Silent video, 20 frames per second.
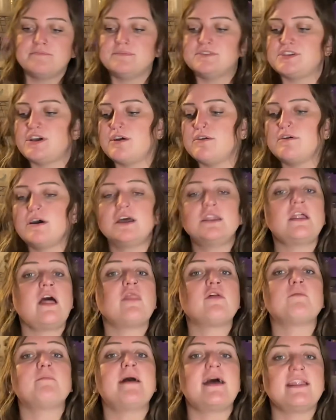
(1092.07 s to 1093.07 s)
so
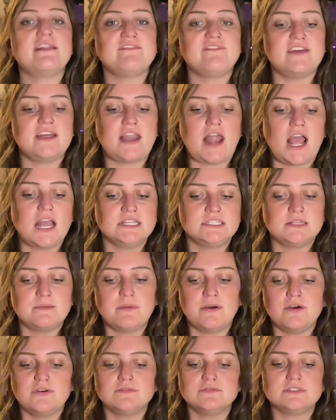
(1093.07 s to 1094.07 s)
another benefit, I
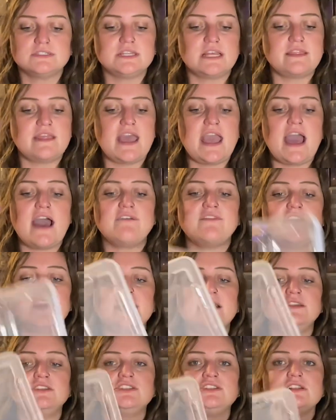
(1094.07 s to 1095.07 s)
suppose. And they have a
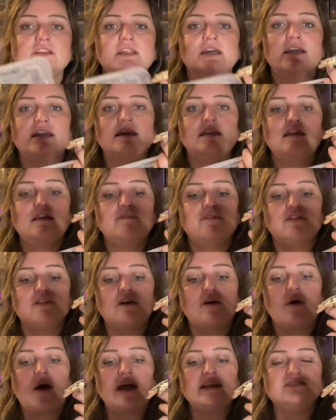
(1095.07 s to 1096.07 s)
hinged lid, even
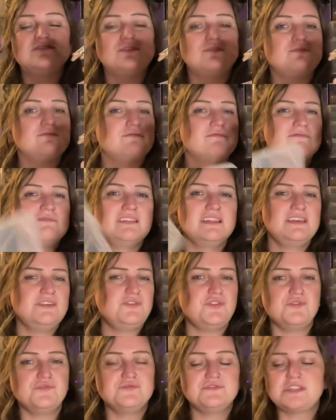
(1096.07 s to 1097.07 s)
though I don't really
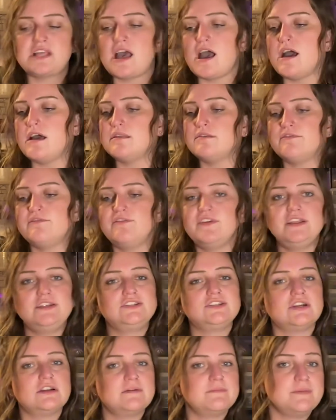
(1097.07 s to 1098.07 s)
use that
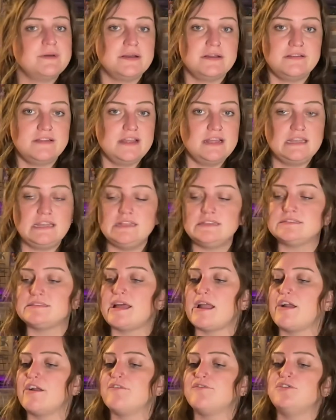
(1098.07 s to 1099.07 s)
feature, but it is
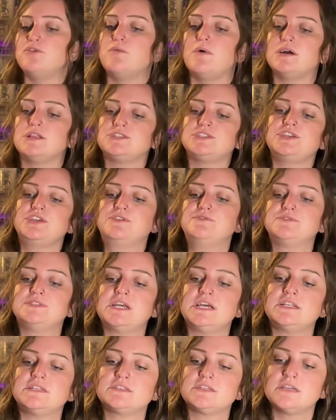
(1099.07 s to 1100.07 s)
there if you want to use
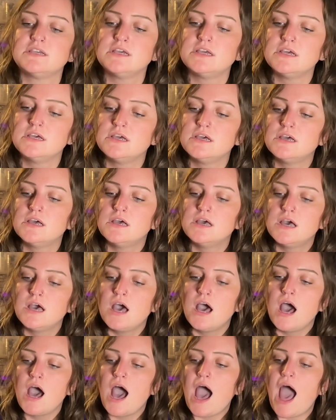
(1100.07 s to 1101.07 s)

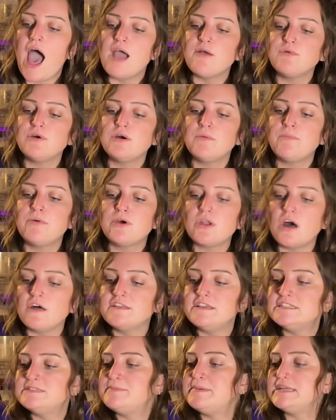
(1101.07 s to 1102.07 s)
it. I will put all
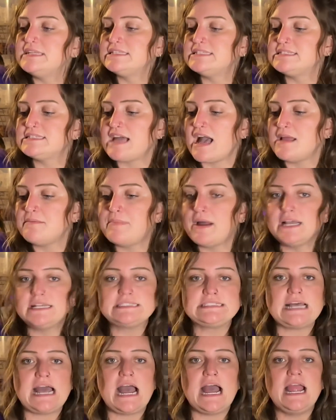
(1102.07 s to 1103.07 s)
these bins side by
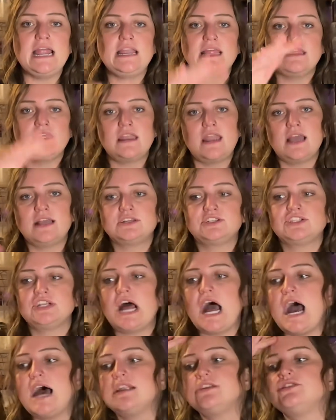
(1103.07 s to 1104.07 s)
side in the next
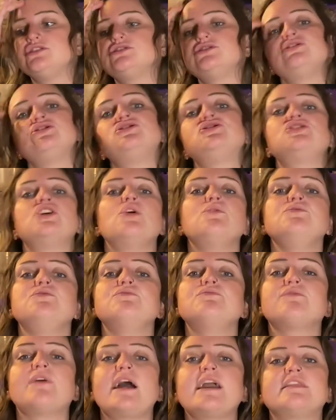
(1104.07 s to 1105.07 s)
shot just to show
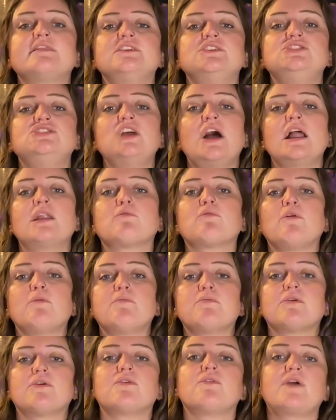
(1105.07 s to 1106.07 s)
you like the general
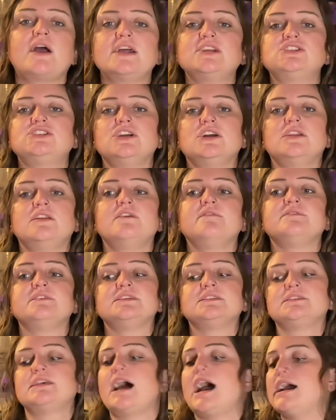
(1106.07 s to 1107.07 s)
progression of the
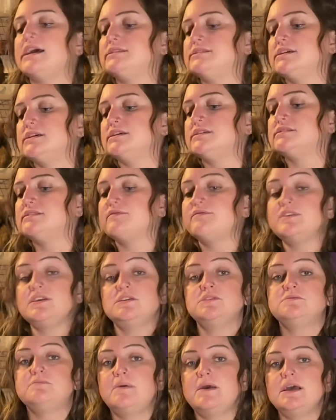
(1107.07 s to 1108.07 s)
sizes of
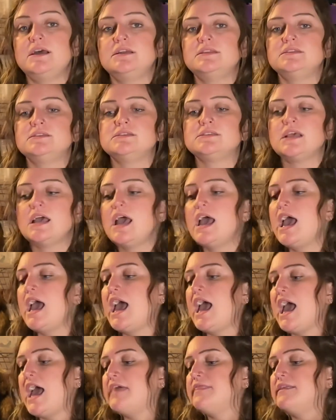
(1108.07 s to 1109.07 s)
these bins,
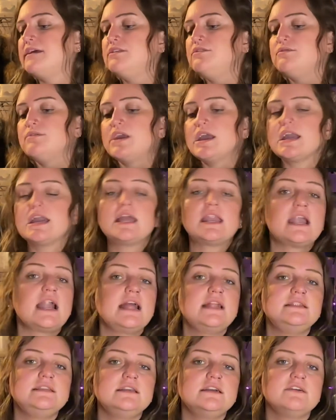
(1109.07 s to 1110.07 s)
and then you can get an
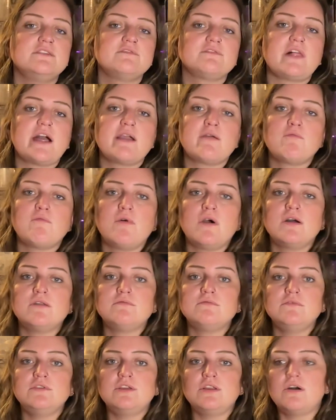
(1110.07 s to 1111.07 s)
idea of like what
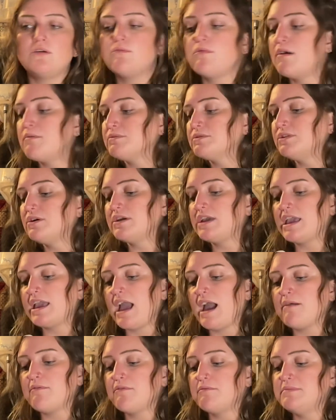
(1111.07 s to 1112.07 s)
we're looking
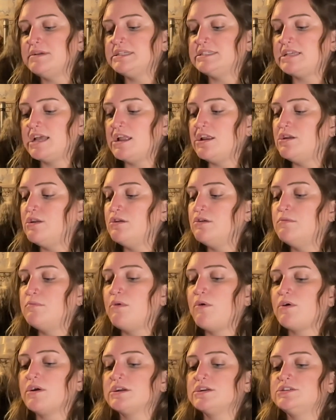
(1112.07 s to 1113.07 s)
at when we say
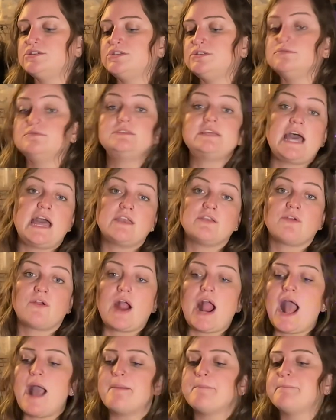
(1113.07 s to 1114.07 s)
newborn to 10
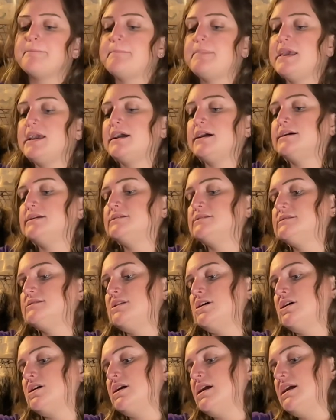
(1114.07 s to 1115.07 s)
gram, because
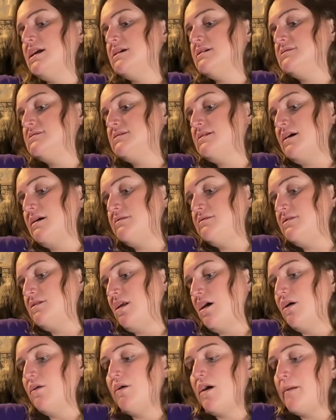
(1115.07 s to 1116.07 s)
there is
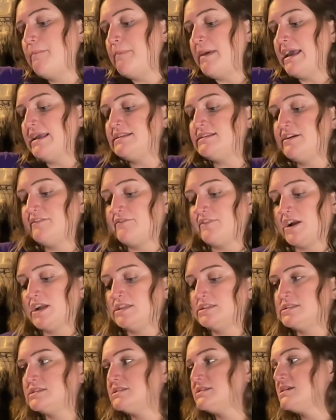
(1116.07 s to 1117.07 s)
a big
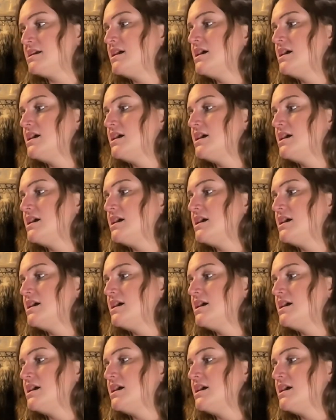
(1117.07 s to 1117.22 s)
difference.